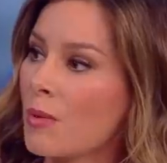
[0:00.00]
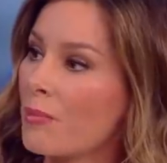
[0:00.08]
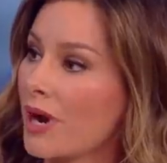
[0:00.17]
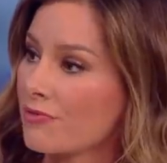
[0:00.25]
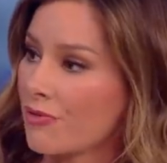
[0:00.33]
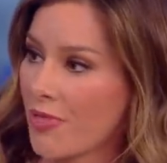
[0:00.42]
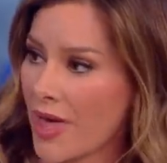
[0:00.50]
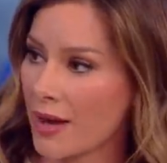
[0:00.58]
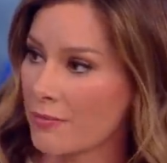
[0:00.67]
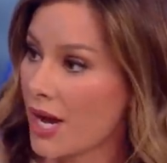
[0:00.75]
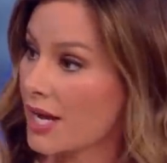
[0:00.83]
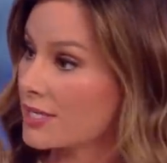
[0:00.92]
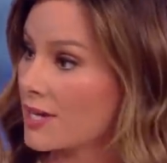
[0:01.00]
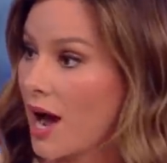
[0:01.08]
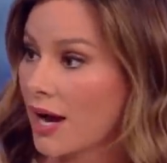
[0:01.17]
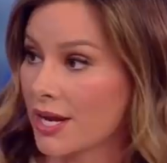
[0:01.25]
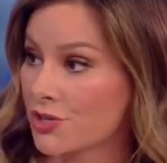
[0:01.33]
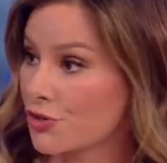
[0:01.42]
But for them,
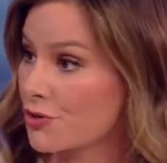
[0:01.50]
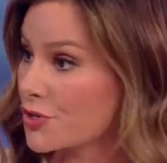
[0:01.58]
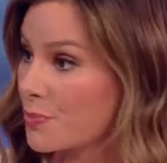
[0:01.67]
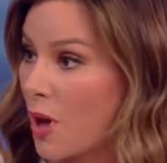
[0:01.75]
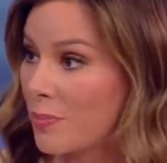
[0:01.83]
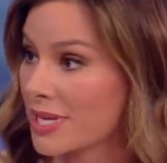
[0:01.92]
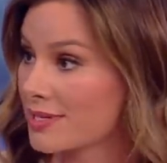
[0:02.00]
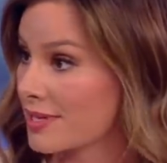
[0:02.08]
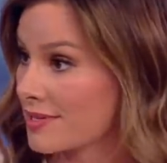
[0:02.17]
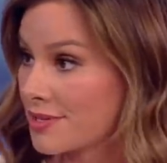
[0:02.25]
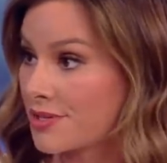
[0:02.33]
talking to your small business